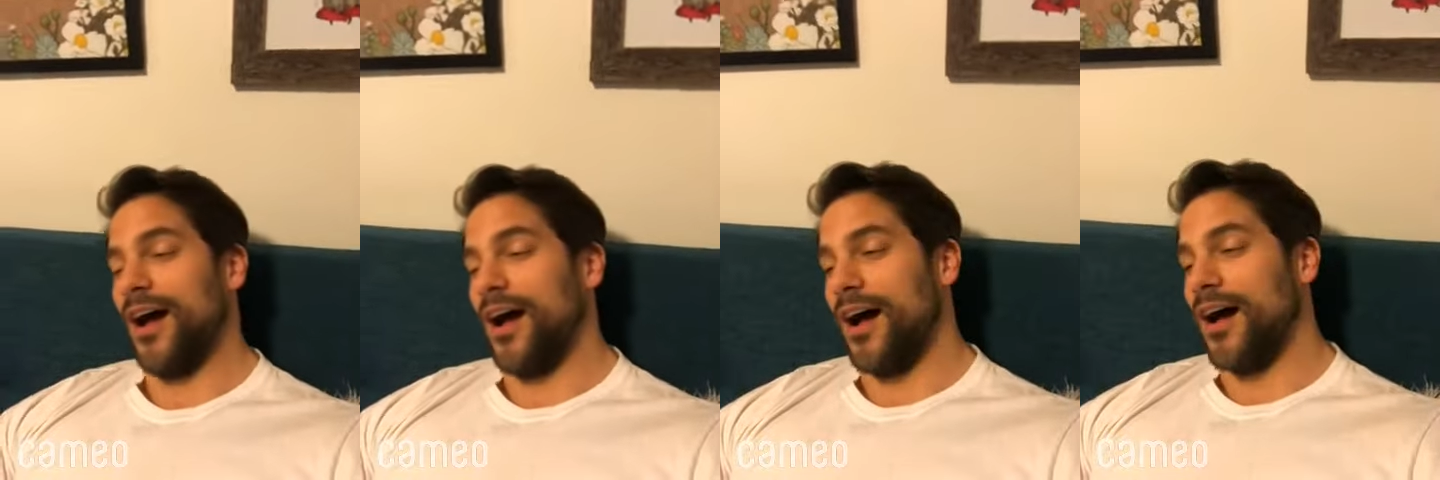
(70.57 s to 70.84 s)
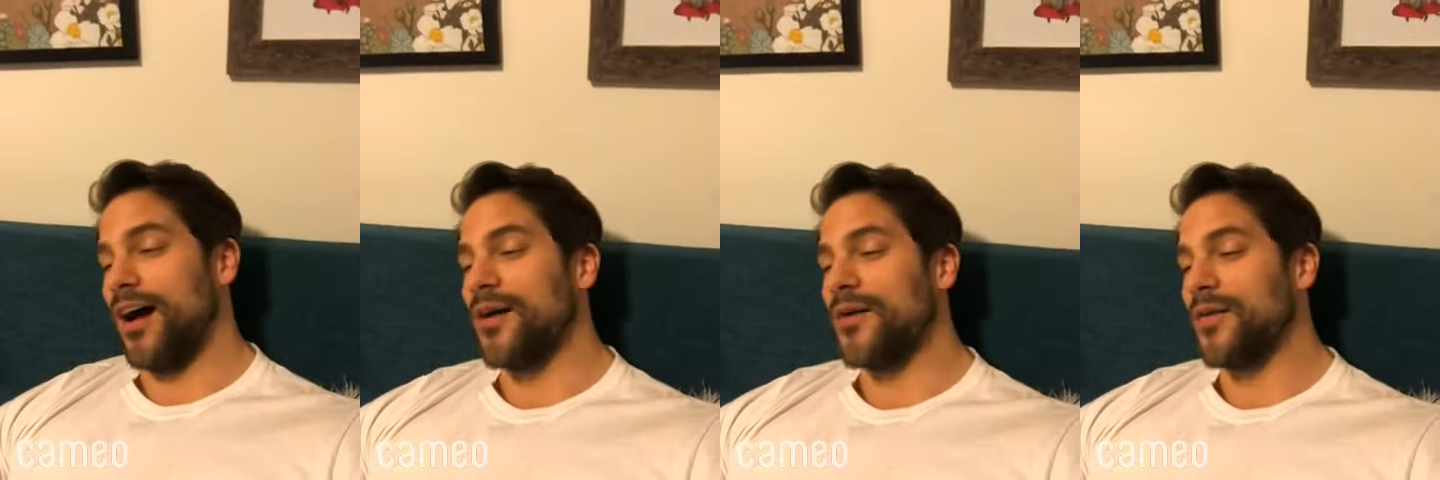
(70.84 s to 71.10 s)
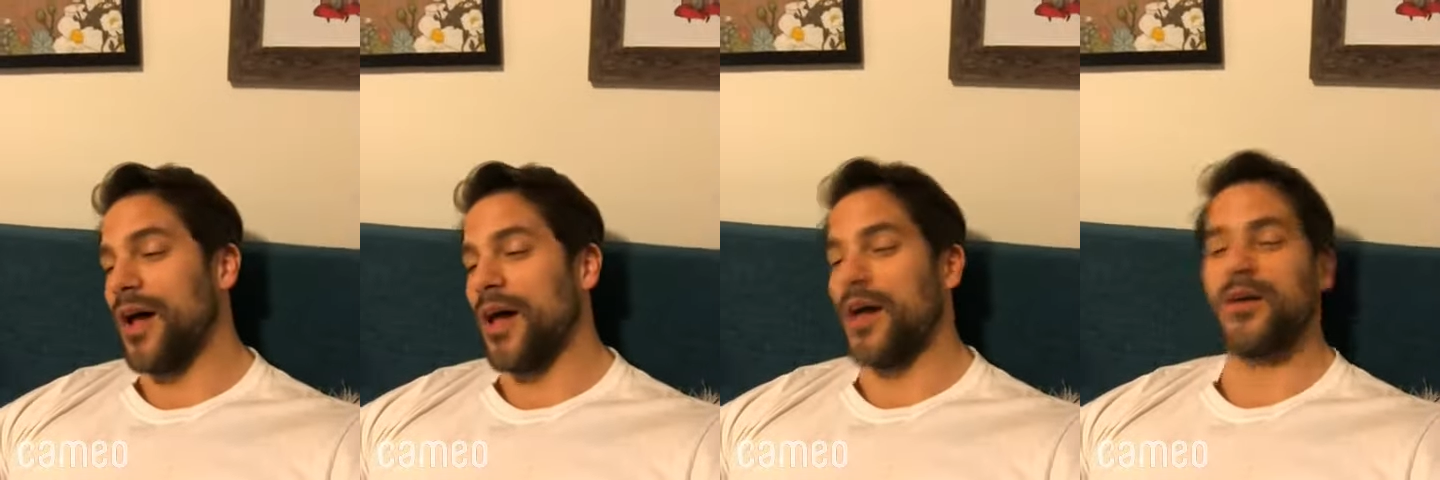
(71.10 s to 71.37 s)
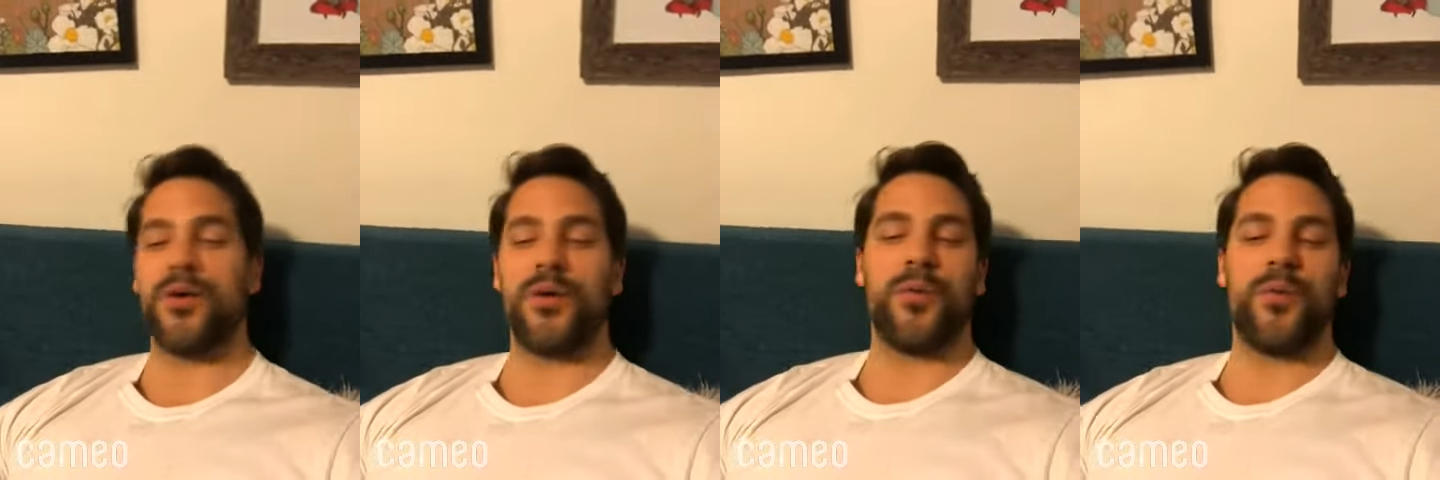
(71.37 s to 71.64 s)
I
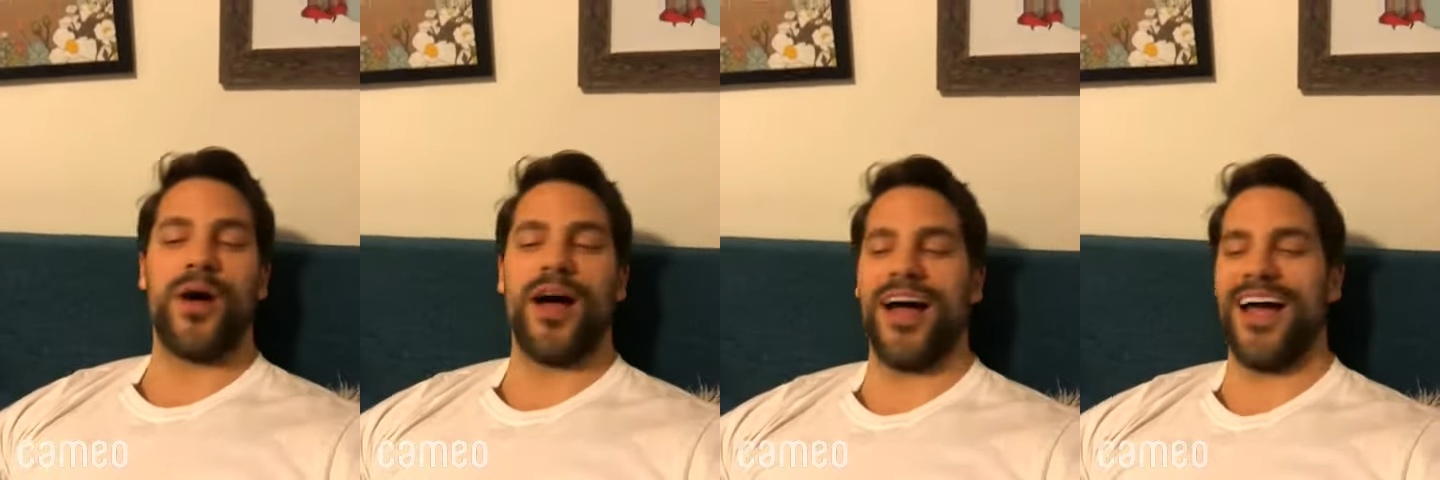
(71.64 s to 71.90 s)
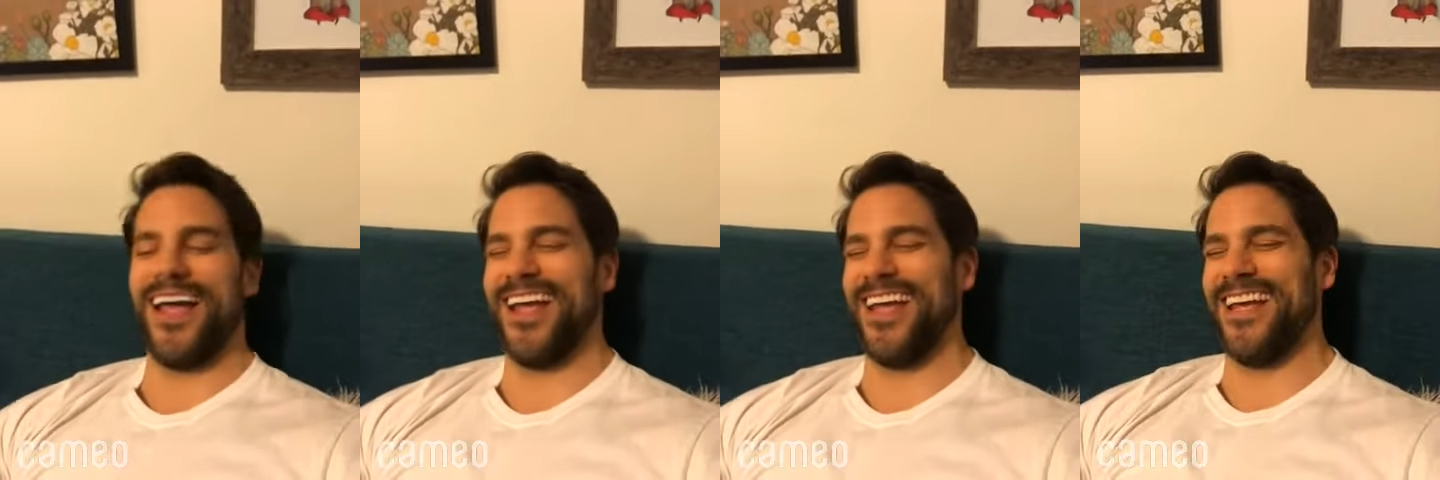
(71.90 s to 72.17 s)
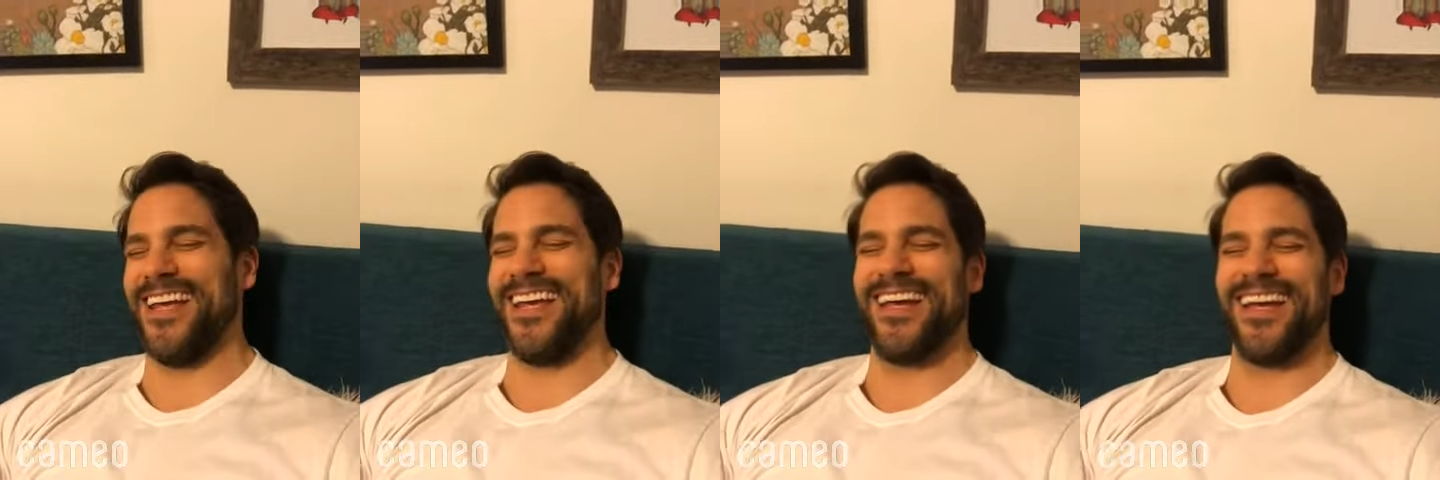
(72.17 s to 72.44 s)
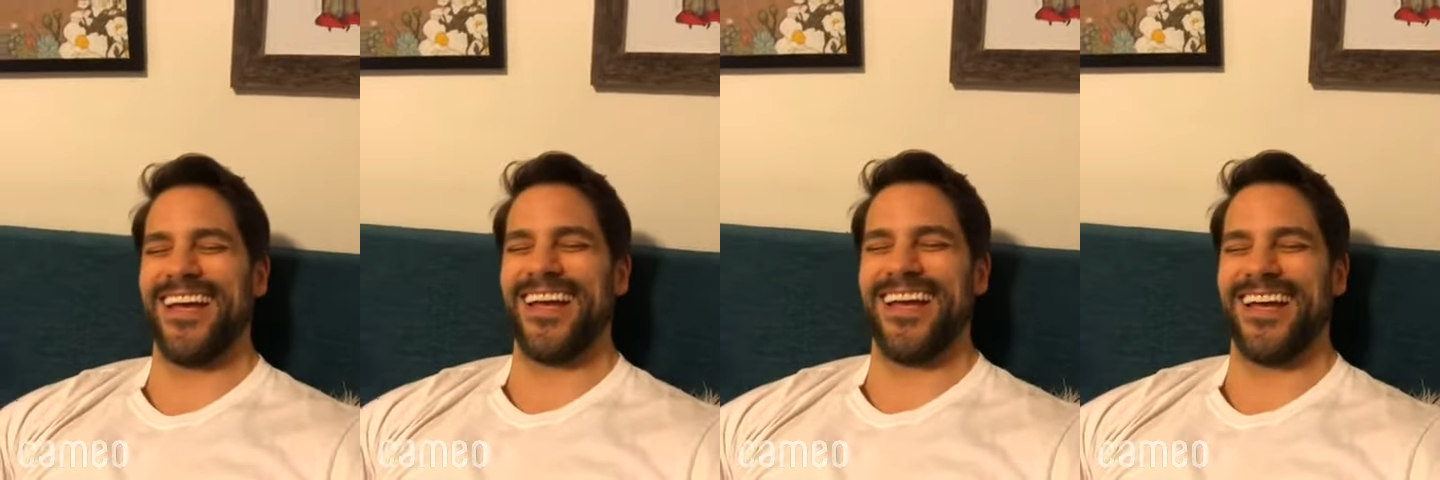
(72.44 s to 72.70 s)
don't know
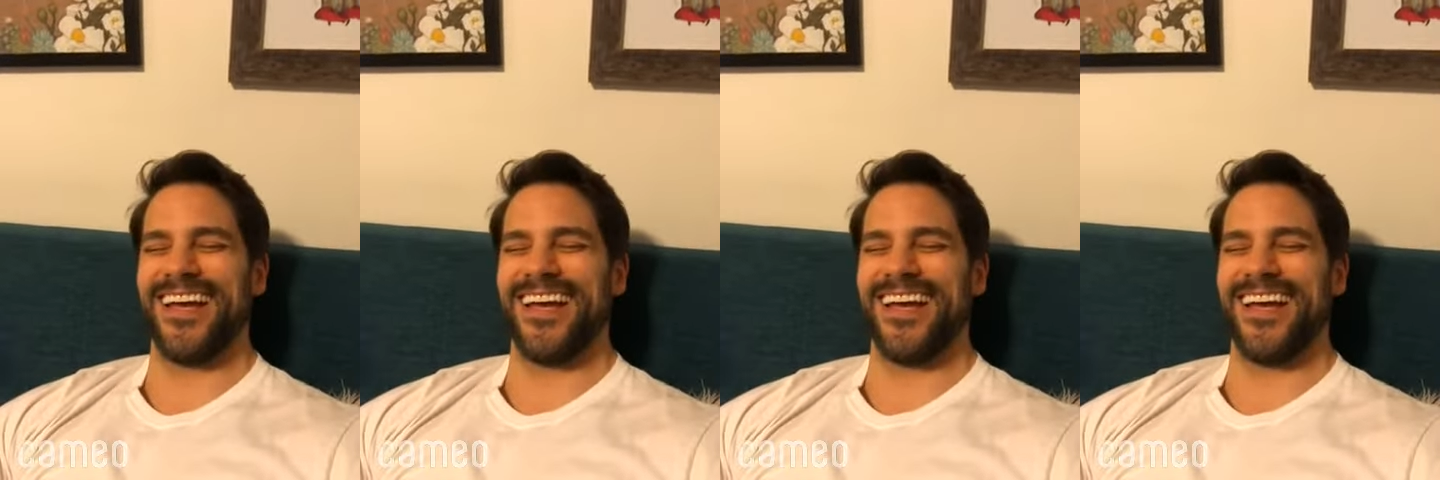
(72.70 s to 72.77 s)
why,